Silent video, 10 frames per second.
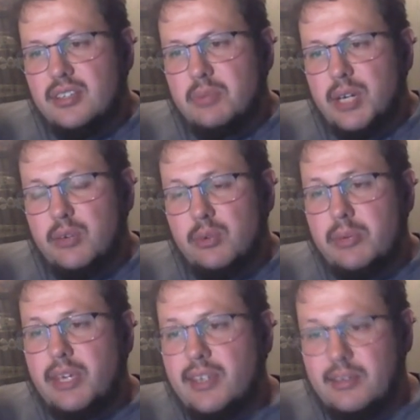but he would
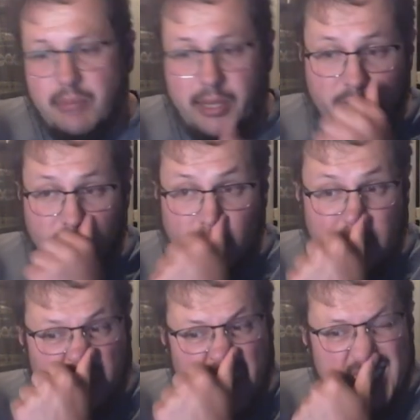be my
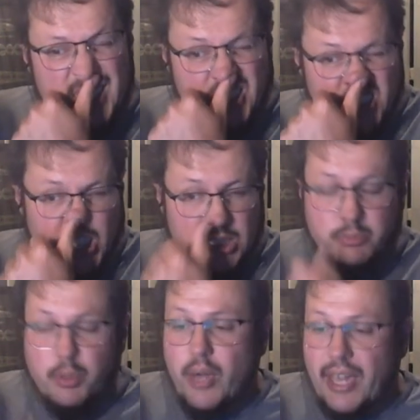4th best. Jace
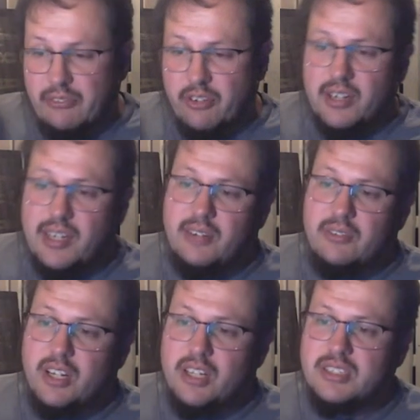Boheffrin out of
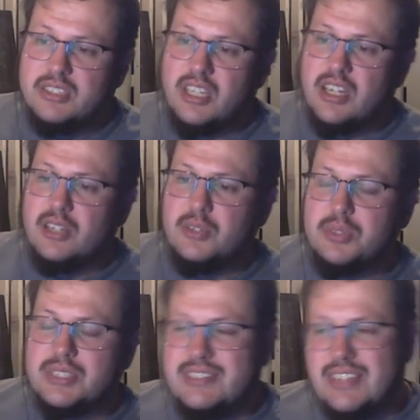Arkansas,
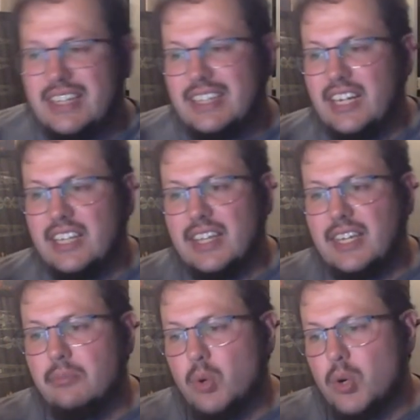I thought I'd
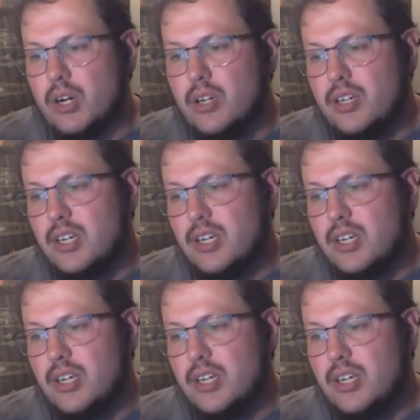like him more.